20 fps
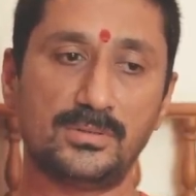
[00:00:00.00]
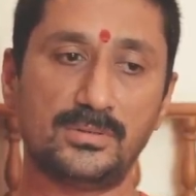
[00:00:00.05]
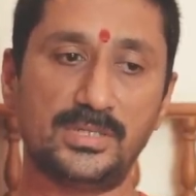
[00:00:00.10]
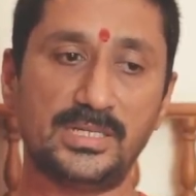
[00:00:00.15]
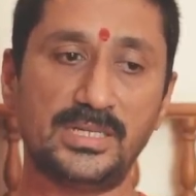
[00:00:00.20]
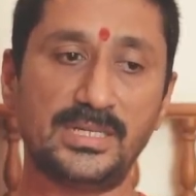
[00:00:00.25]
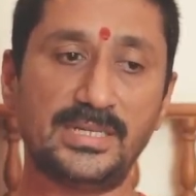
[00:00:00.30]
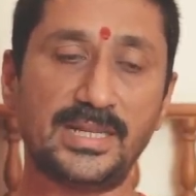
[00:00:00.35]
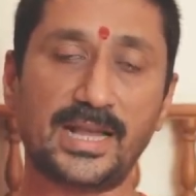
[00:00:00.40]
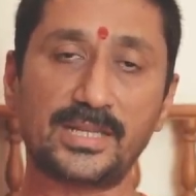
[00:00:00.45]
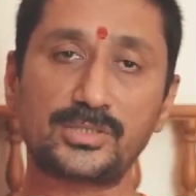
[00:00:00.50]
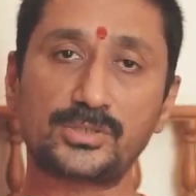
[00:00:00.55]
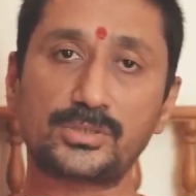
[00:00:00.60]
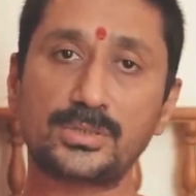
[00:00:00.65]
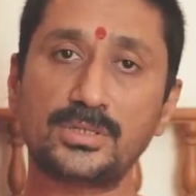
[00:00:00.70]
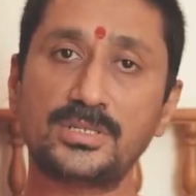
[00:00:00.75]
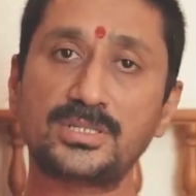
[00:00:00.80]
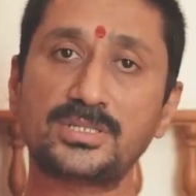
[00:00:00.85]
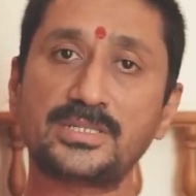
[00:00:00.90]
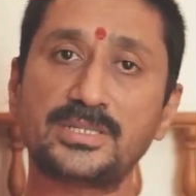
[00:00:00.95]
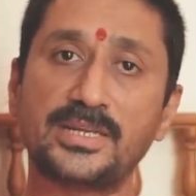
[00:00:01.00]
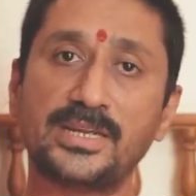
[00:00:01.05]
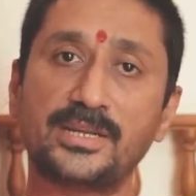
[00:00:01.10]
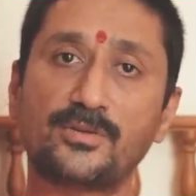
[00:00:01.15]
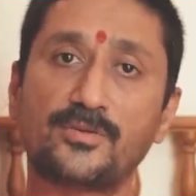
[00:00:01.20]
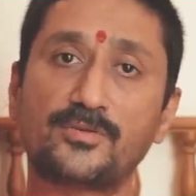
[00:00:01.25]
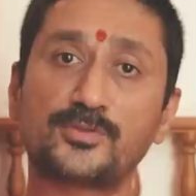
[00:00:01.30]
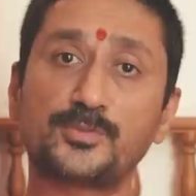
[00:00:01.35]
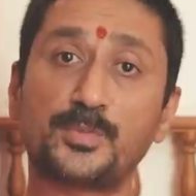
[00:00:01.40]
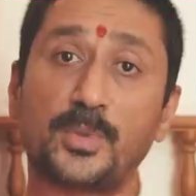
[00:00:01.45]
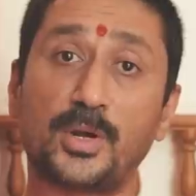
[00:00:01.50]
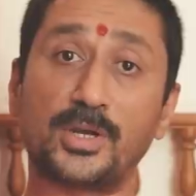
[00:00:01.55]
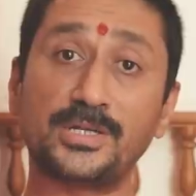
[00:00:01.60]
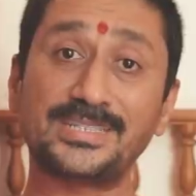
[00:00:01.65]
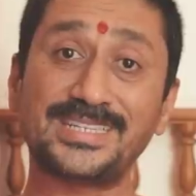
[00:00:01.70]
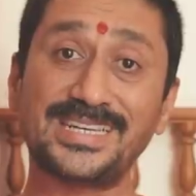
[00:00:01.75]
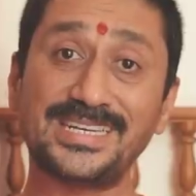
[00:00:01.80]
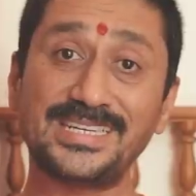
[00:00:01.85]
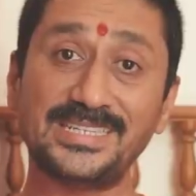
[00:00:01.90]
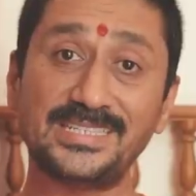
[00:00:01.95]
the natural state of
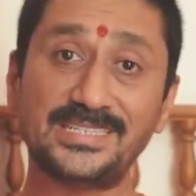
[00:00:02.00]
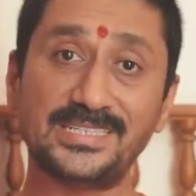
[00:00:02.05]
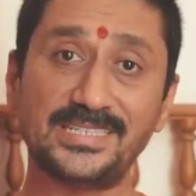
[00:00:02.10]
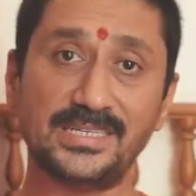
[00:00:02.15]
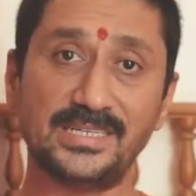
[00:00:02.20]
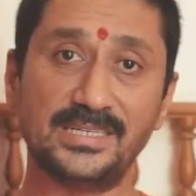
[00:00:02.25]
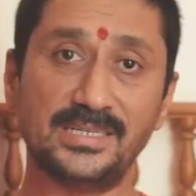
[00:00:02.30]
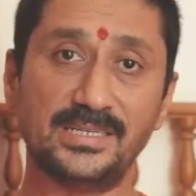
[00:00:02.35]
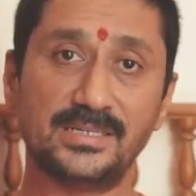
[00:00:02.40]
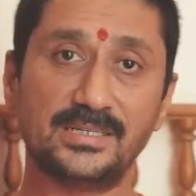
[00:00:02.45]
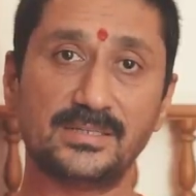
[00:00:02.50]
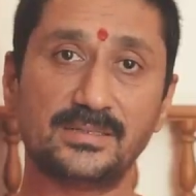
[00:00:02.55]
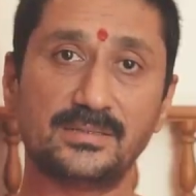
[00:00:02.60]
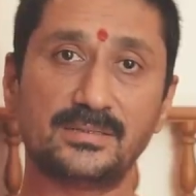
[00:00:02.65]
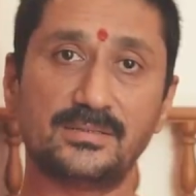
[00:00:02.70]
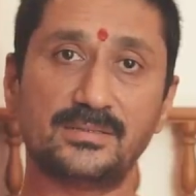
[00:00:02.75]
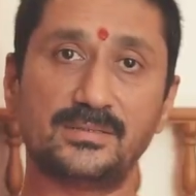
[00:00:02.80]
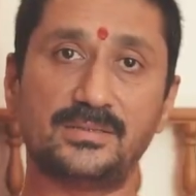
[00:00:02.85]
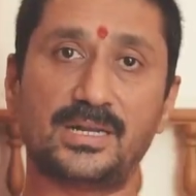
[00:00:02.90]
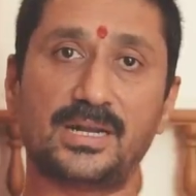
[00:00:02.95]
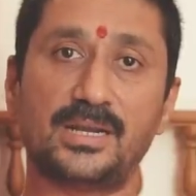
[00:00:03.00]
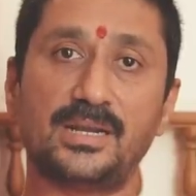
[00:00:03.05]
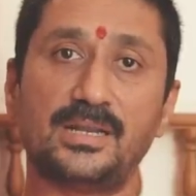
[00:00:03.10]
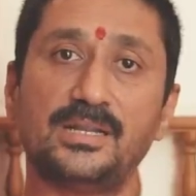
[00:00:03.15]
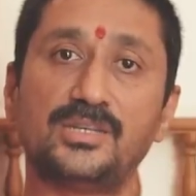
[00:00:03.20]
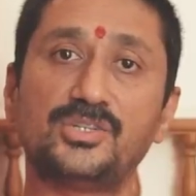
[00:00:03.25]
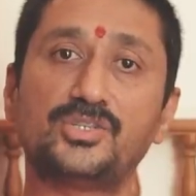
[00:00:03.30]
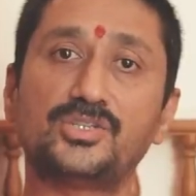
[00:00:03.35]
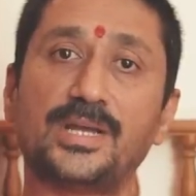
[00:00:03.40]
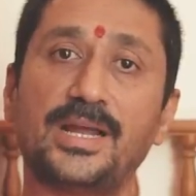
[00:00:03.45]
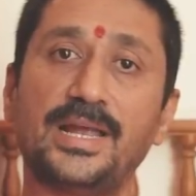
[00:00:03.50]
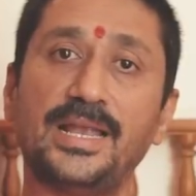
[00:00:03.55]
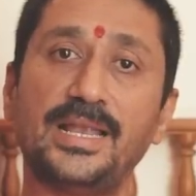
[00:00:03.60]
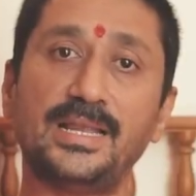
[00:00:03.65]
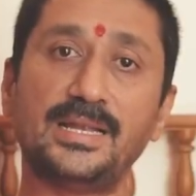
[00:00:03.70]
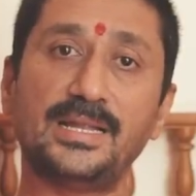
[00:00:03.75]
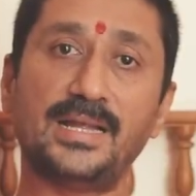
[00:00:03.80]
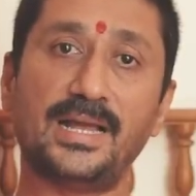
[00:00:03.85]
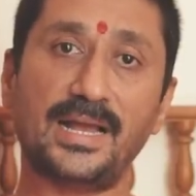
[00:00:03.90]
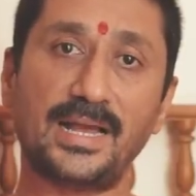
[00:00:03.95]
spontaneity that a
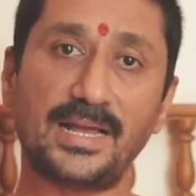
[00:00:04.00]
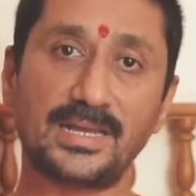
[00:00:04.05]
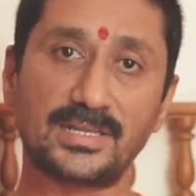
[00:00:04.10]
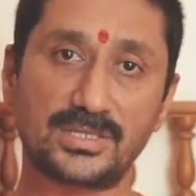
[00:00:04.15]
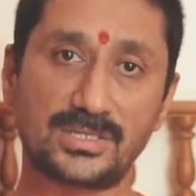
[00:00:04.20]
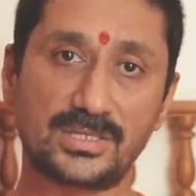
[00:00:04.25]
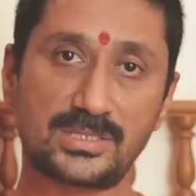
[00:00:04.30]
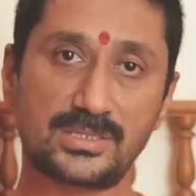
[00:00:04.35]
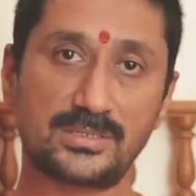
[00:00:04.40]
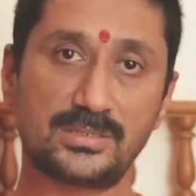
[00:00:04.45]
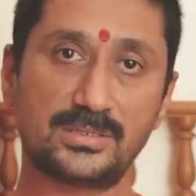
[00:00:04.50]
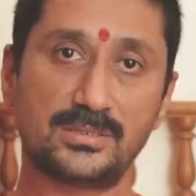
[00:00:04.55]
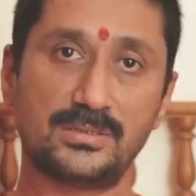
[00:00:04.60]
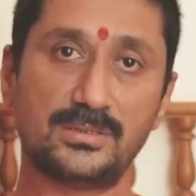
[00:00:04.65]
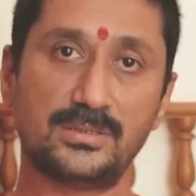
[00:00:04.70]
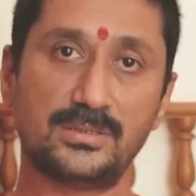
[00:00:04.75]
child has